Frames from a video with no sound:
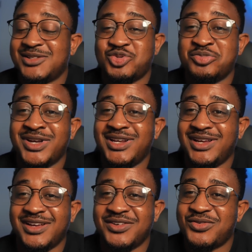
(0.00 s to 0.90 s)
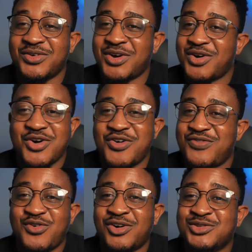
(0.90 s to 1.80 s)
Too many.
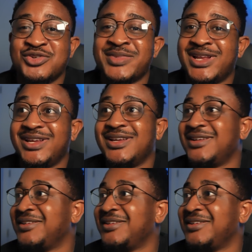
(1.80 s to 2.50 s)
4 too many.